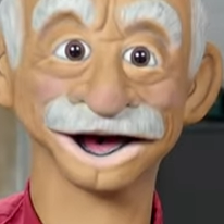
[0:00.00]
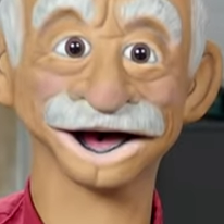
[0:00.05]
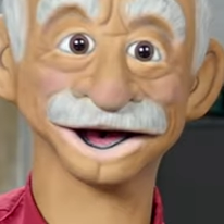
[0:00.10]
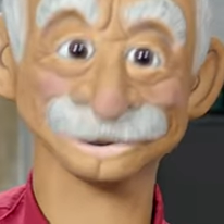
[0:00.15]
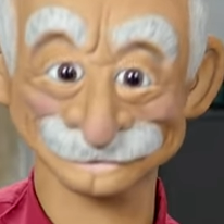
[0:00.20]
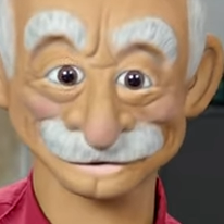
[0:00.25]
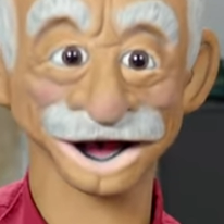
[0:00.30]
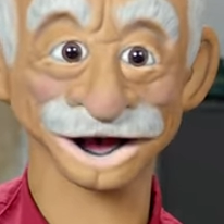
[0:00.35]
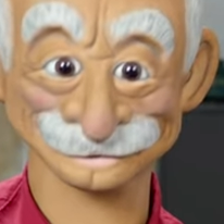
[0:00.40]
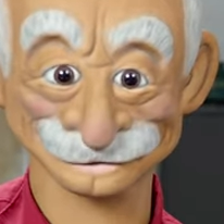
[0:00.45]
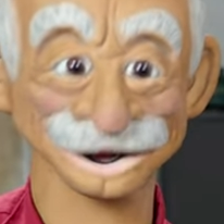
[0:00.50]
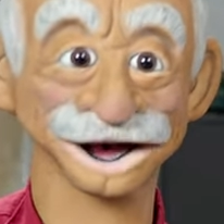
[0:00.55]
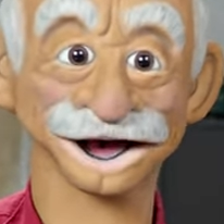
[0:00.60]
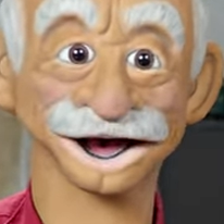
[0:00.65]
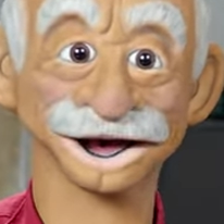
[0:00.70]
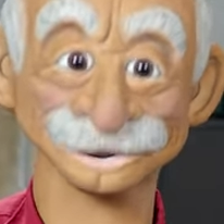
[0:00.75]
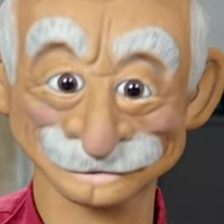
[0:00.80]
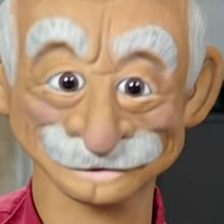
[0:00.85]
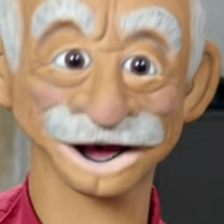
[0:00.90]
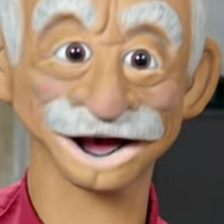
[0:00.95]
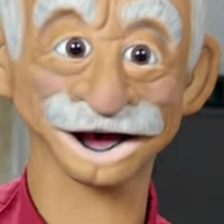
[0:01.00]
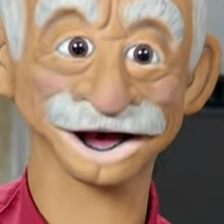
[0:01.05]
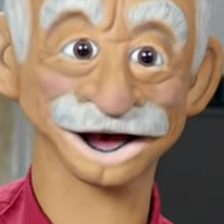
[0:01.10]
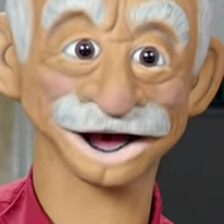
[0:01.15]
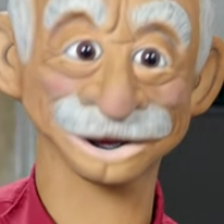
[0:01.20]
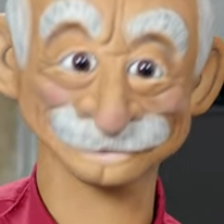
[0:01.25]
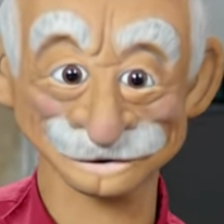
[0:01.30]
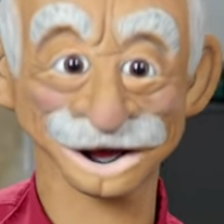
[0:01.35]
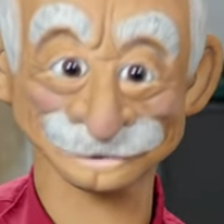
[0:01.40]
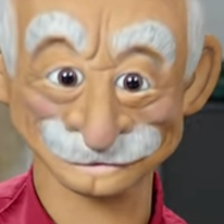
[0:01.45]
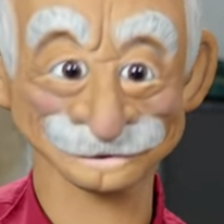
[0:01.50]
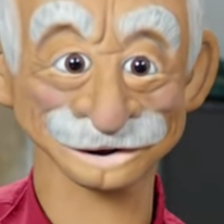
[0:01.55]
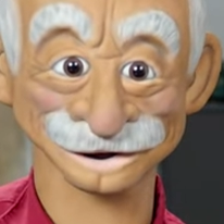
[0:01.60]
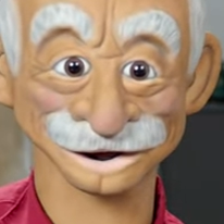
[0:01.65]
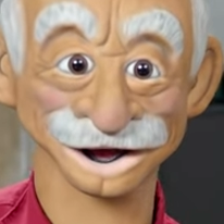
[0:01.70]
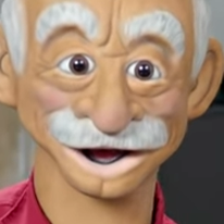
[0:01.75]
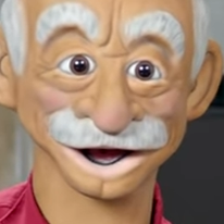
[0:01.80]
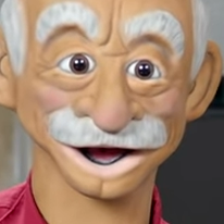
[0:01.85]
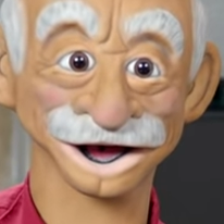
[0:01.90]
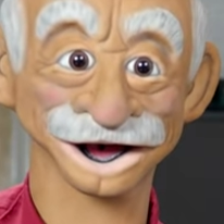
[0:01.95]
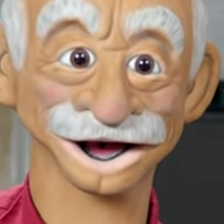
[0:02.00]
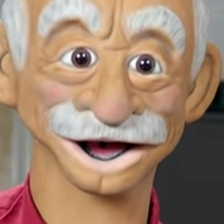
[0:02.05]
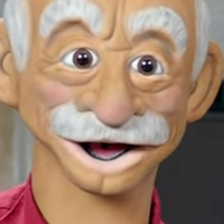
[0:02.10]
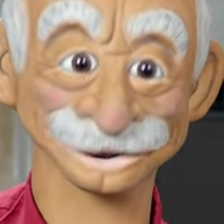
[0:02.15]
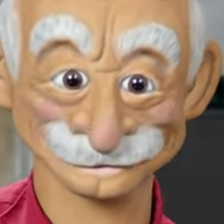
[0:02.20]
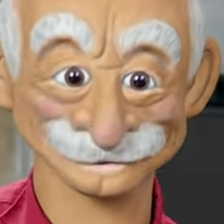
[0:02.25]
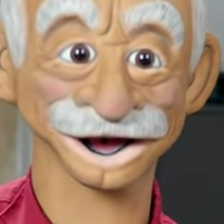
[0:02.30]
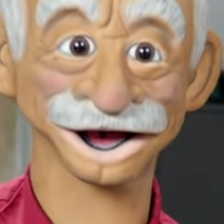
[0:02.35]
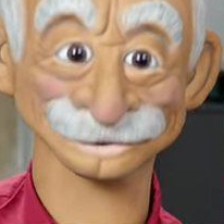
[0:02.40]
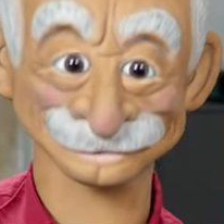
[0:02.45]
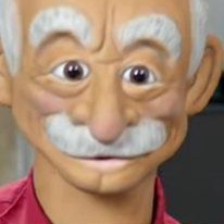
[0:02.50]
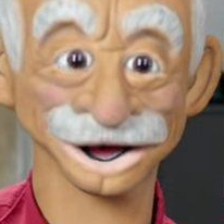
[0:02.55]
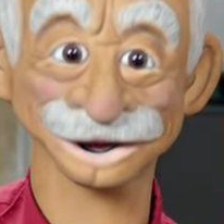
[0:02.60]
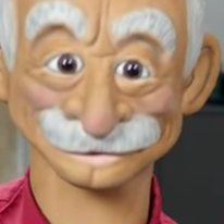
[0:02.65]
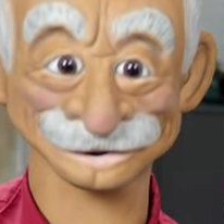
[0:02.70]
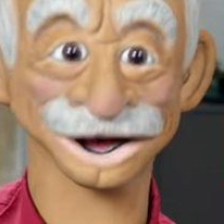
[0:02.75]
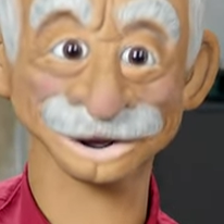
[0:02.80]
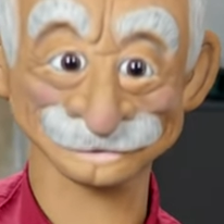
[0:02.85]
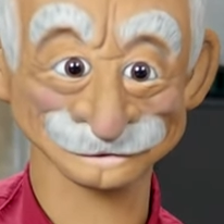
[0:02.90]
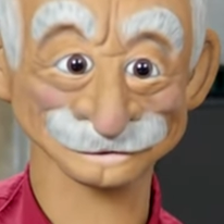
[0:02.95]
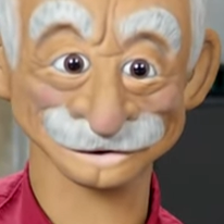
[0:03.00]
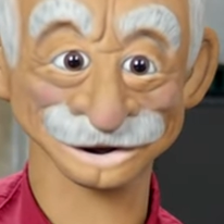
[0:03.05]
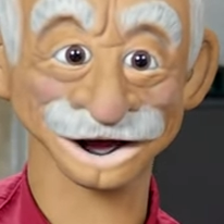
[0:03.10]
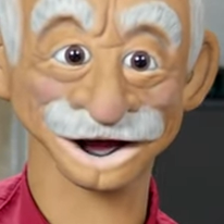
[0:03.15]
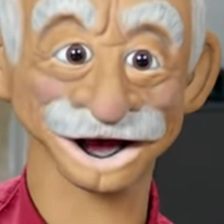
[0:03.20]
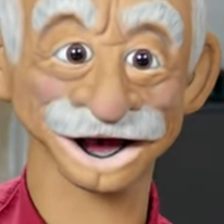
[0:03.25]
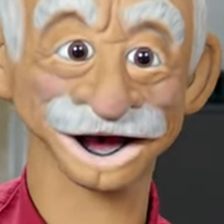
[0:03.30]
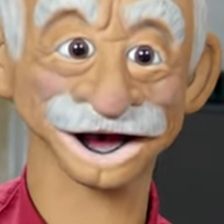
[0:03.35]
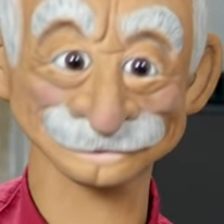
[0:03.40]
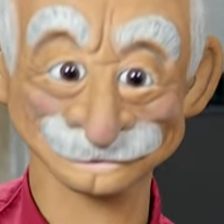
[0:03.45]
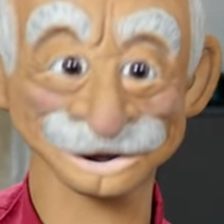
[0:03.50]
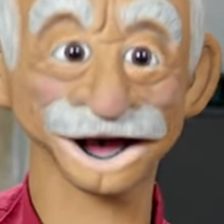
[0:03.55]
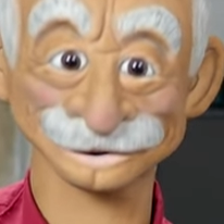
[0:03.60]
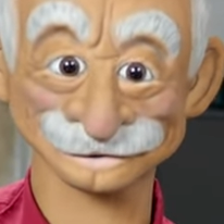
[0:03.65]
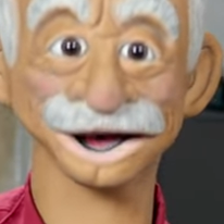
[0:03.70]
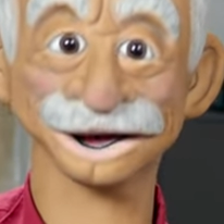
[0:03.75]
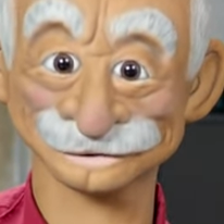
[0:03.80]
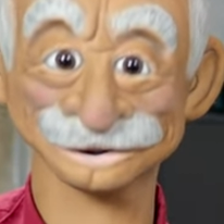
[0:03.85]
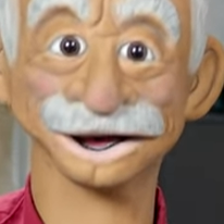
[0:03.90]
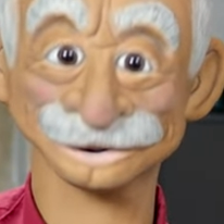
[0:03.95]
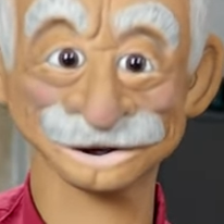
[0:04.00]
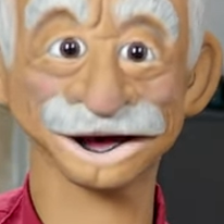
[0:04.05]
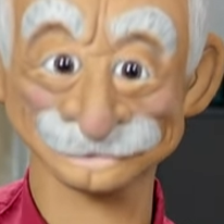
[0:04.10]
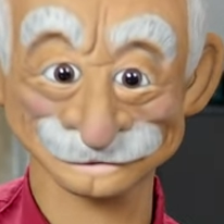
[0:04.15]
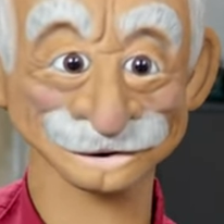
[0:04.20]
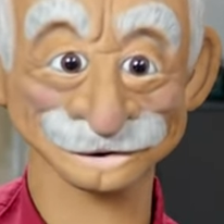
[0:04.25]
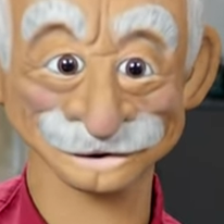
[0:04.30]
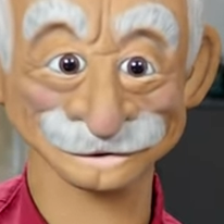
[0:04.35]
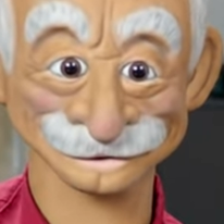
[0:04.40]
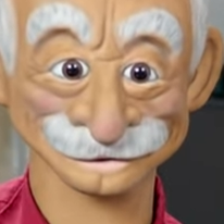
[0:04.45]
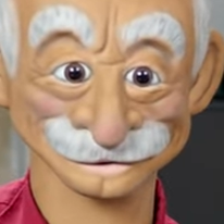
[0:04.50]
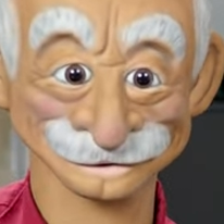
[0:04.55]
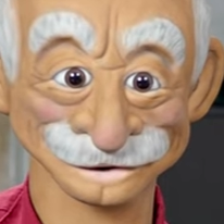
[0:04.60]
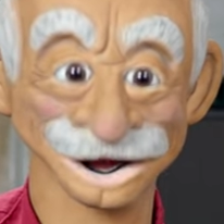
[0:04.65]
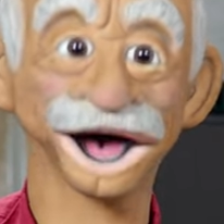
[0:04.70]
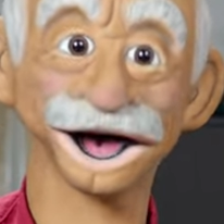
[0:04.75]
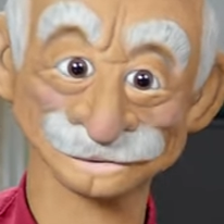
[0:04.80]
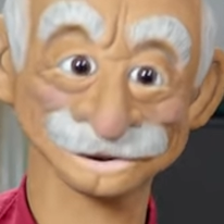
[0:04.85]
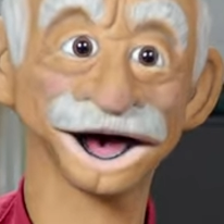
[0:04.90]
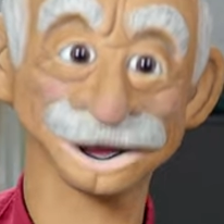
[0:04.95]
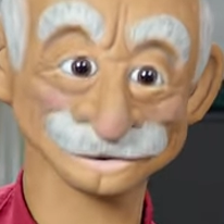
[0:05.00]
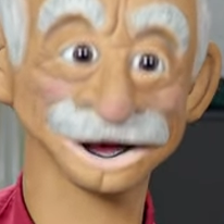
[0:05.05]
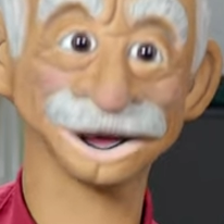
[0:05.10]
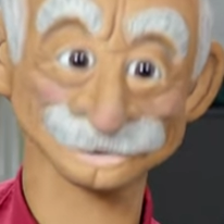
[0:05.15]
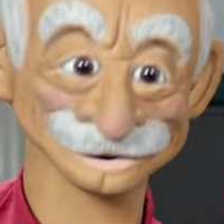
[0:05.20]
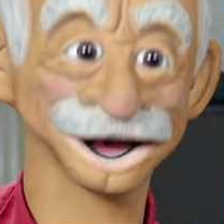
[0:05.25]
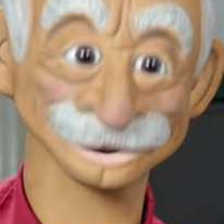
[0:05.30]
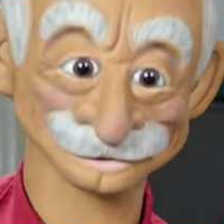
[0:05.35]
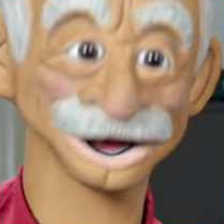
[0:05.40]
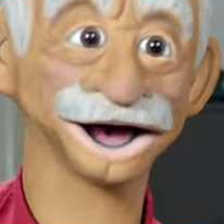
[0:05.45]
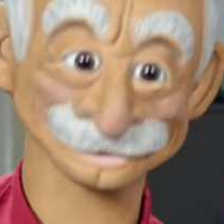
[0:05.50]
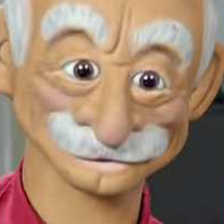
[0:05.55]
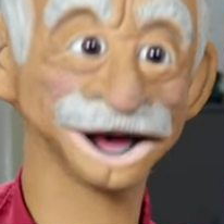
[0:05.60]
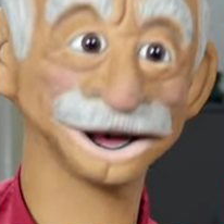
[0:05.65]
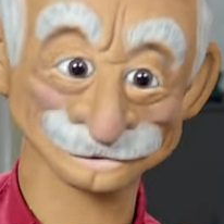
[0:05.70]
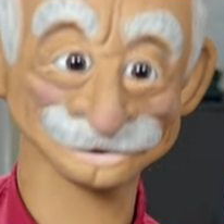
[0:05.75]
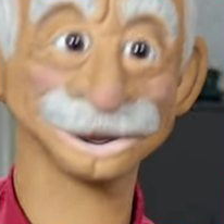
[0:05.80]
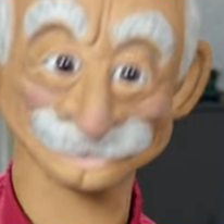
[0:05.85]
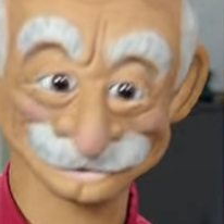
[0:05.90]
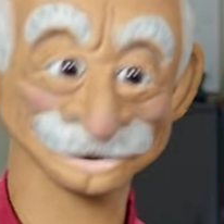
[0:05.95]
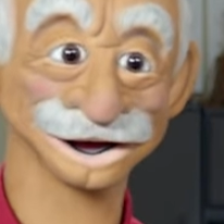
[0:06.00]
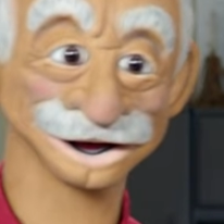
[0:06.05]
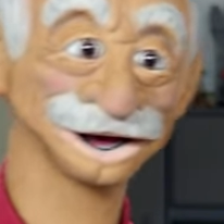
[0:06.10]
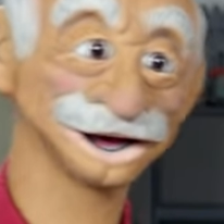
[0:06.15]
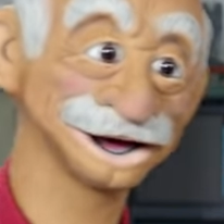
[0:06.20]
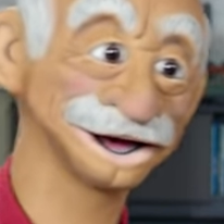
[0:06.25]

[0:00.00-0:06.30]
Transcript: Elephant poop paper. Sounds like fiction, but you know what? I have some right here!